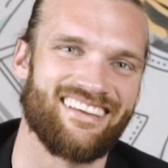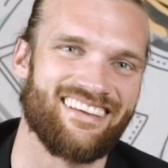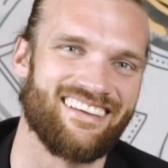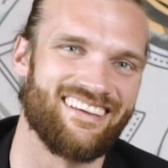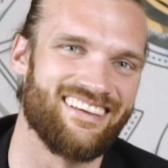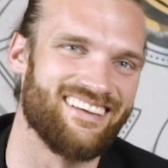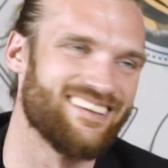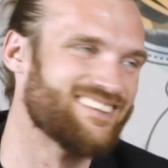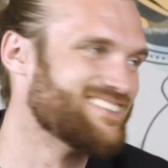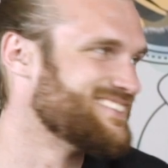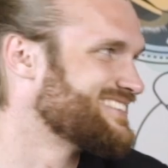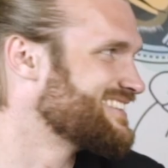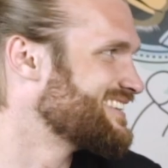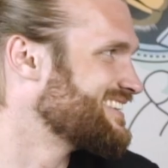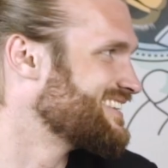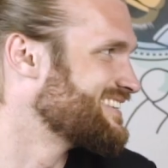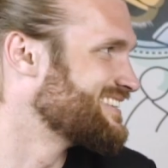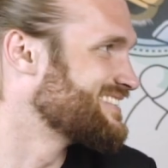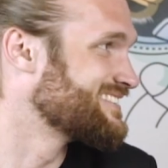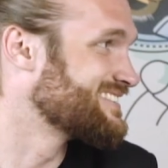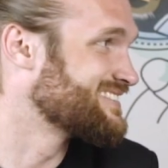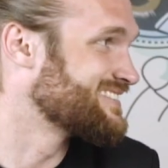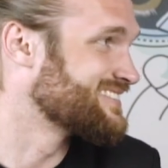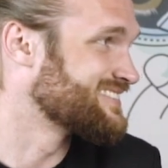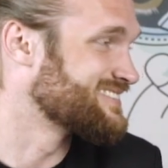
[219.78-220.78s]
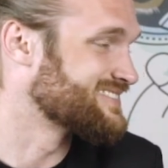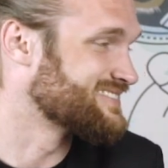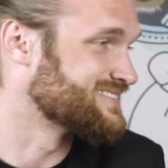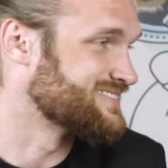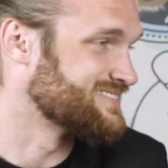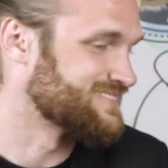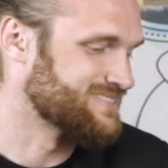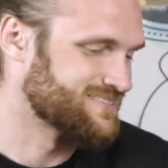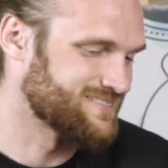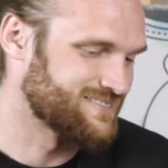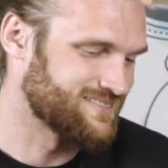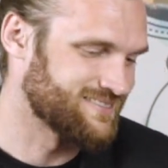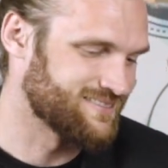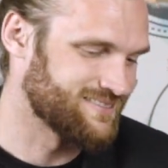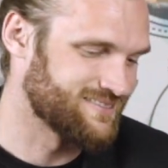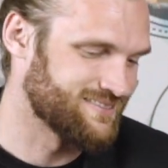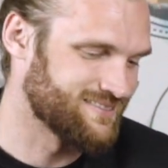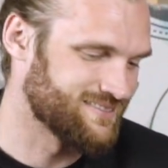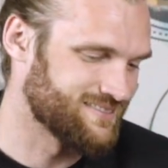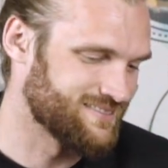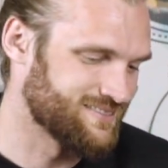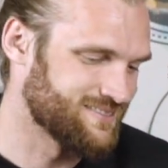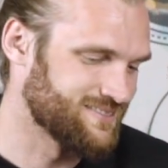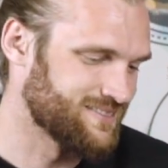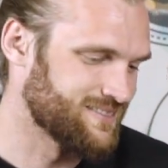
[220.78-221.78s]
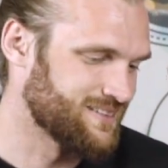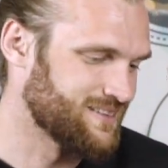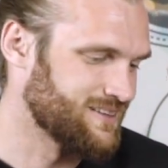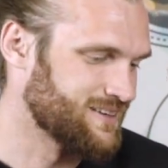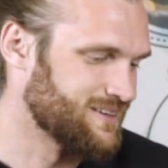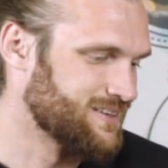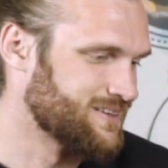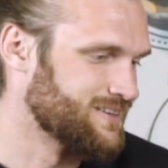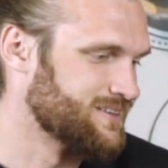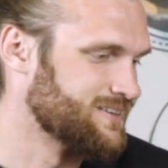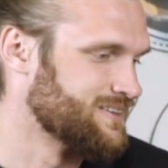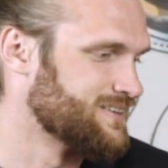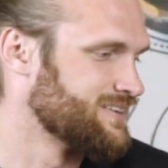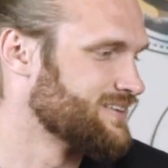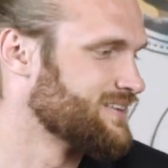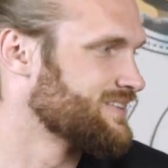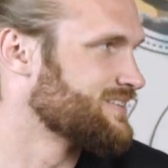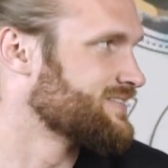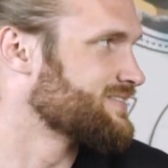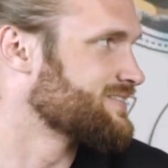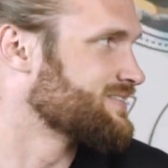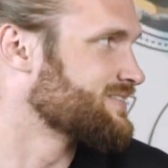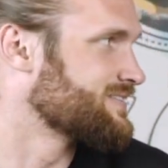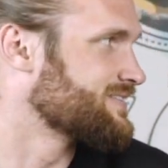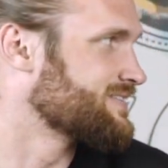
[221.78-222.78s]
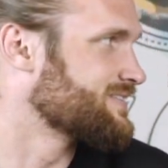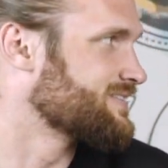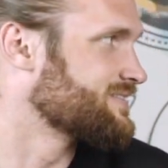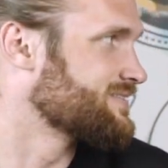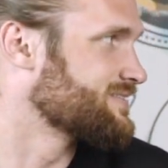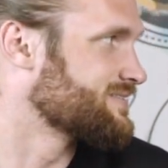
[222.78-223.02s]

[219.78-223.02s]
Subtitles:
The person shown says nothing.